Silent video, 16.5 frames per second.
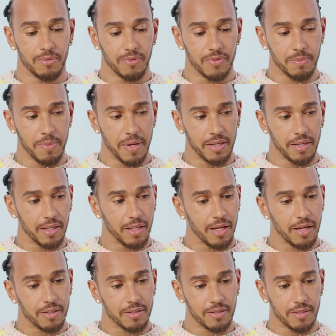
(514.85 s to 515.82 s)
we've spent the
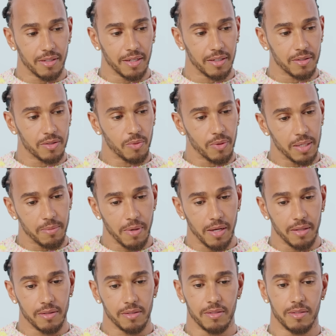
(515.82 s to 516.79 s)
last like 20
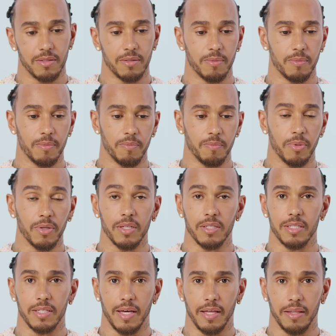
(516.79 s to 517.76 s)
months putting
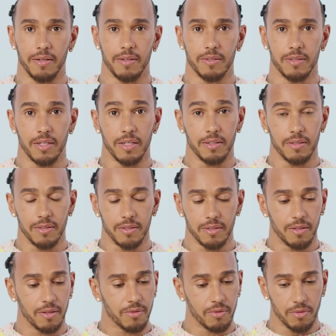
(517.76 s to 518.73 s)
together and
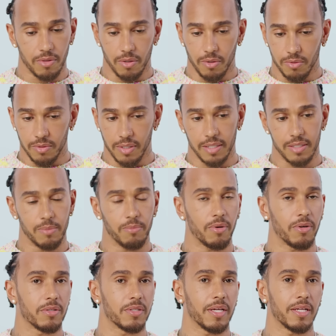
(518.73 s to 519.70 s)
going through the whole tasting
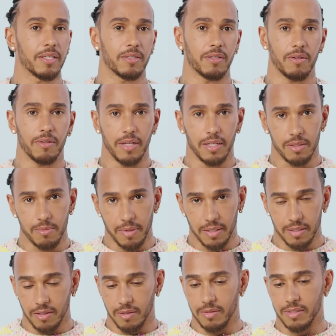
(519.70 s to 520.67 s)
process, going out to
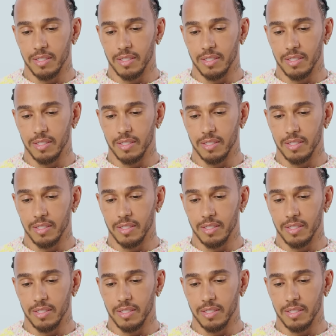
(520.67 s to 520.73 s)
Mexico